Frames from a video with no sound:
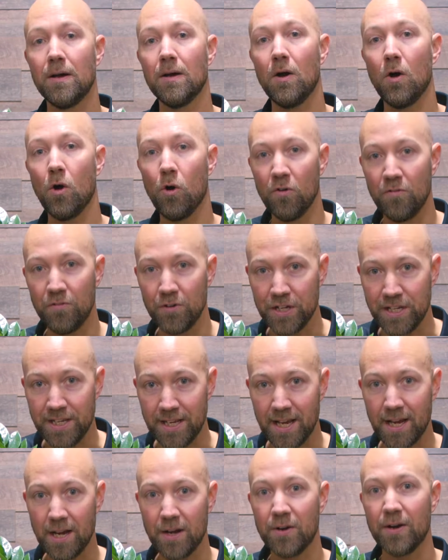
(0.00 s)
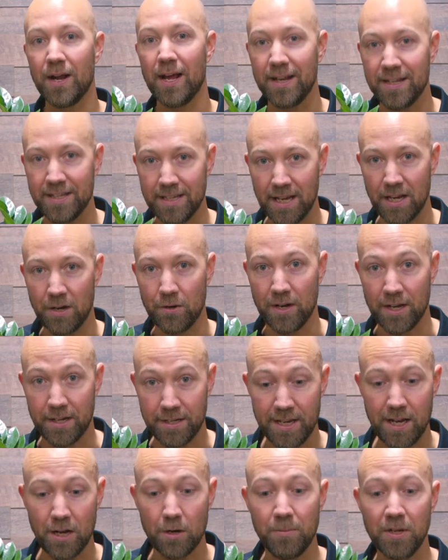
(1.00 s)
over year and year and
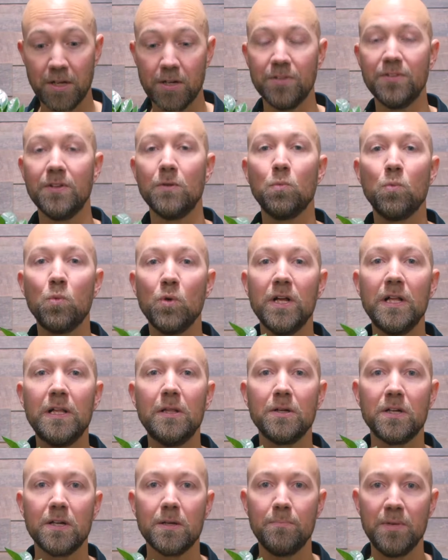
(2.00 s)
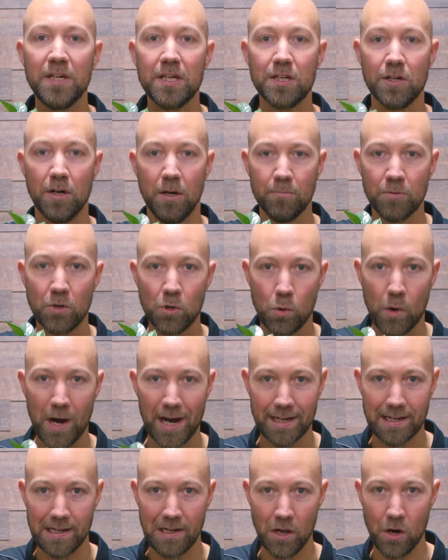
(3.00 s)
year because it will become
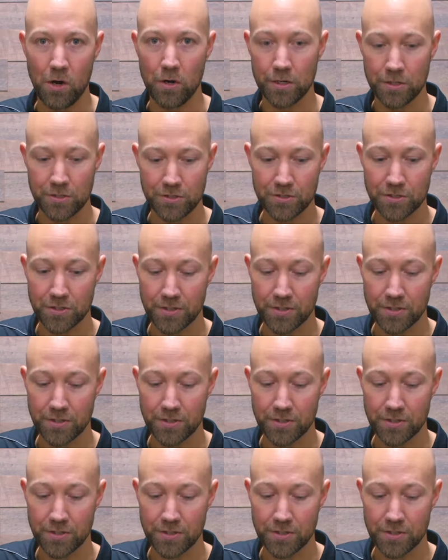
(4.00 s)
quite large.